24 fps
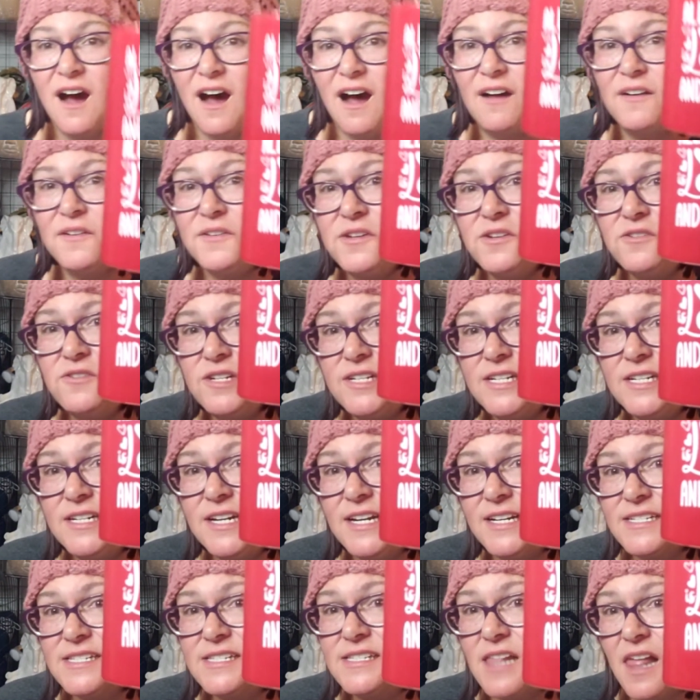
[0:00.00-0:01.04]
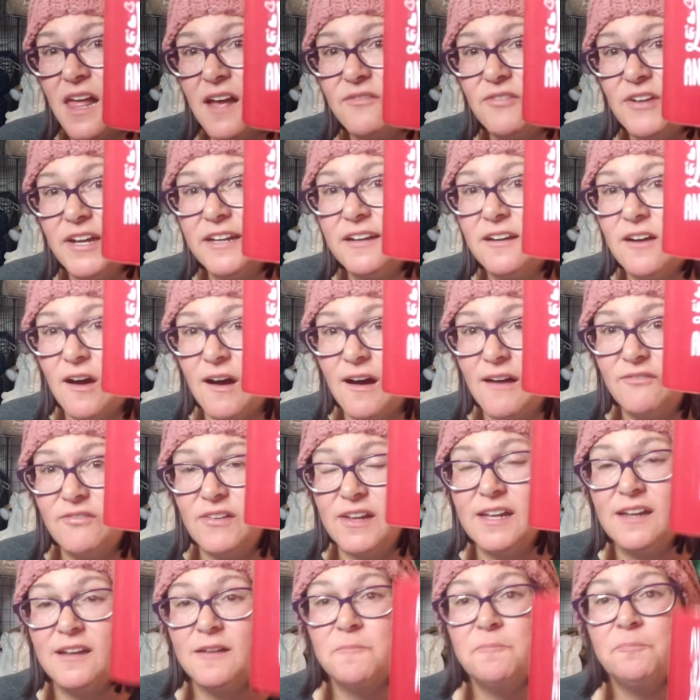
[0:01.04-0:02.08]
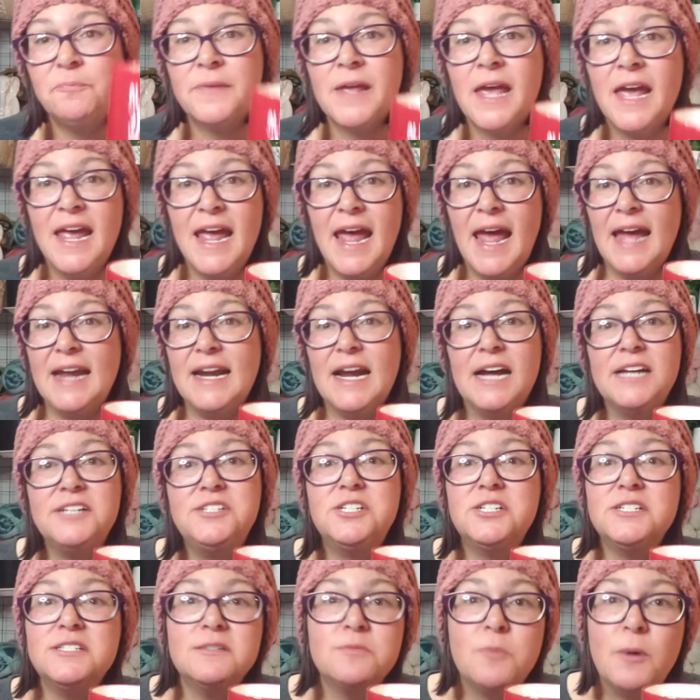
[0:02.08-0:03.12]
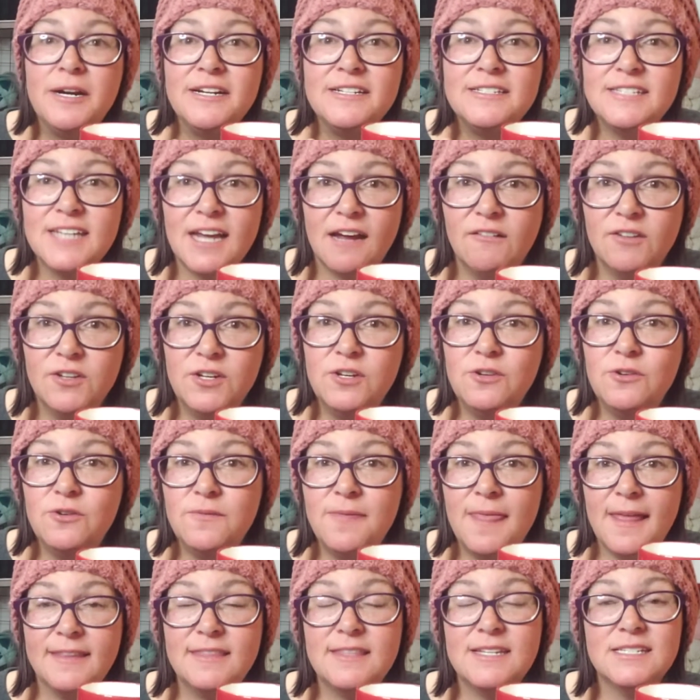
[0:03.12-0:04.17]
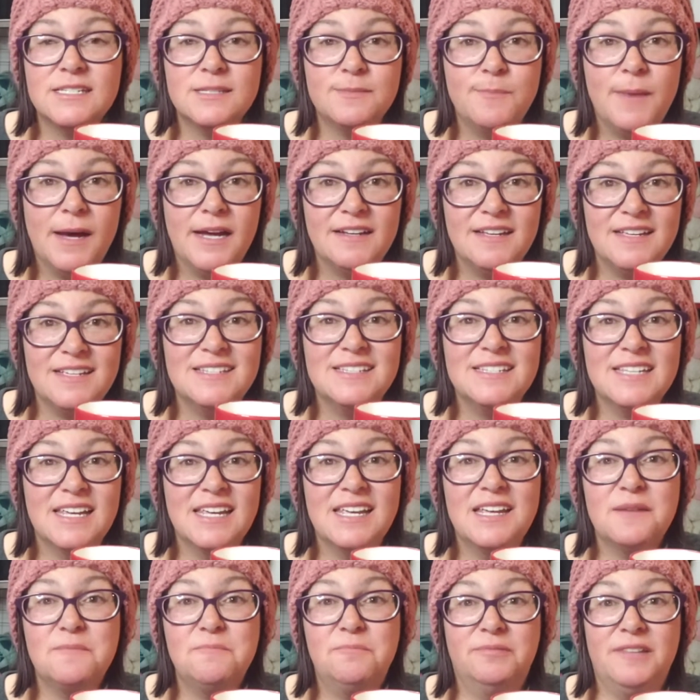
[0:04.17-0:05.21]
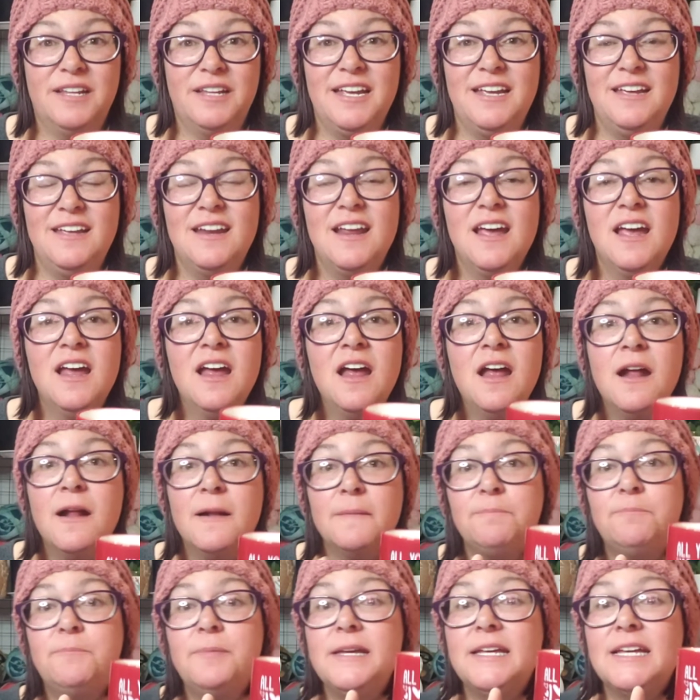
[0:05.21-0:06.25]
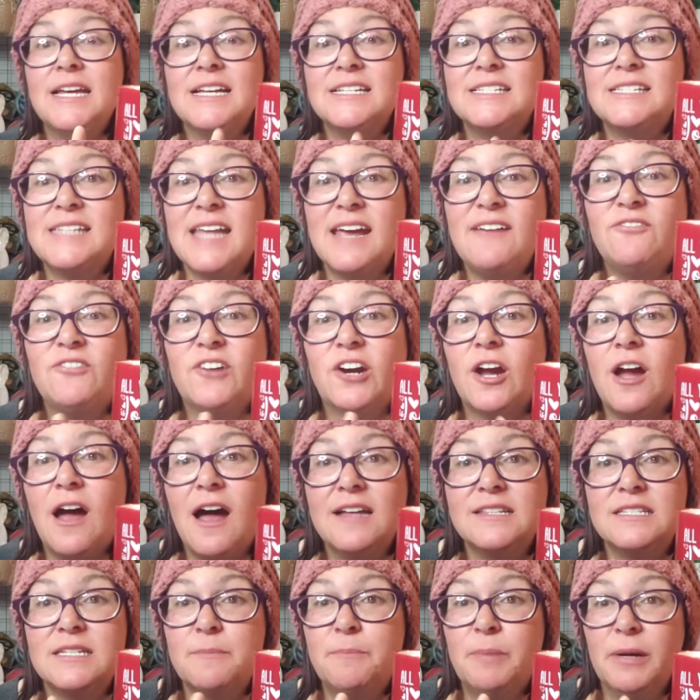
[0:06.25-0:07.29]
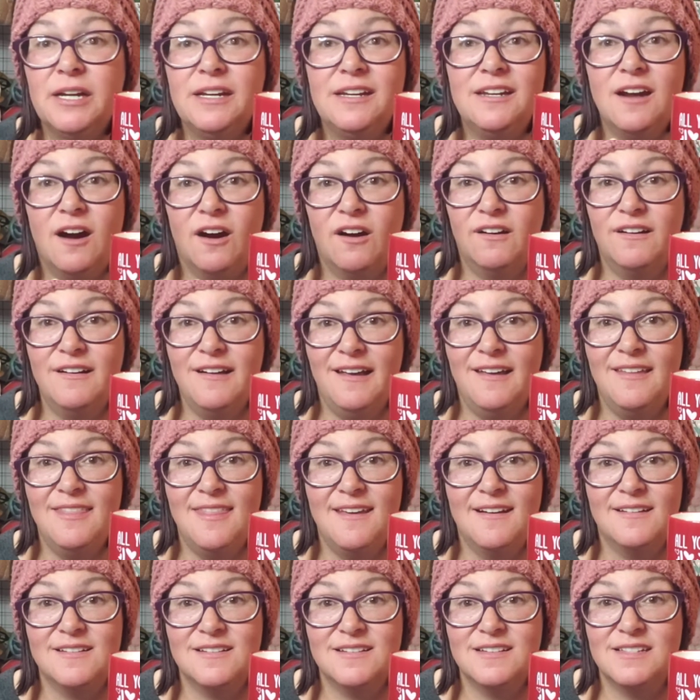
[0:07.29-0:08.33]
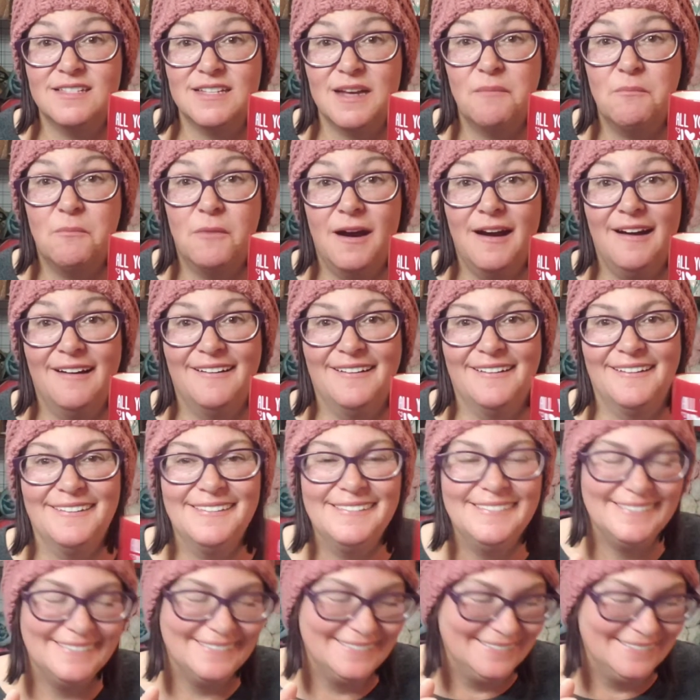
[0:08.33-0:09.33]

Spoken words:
All you need is love and coffee. And I just want to tell you that this mug is incomplete because they forgot to put yarn in there somewhere.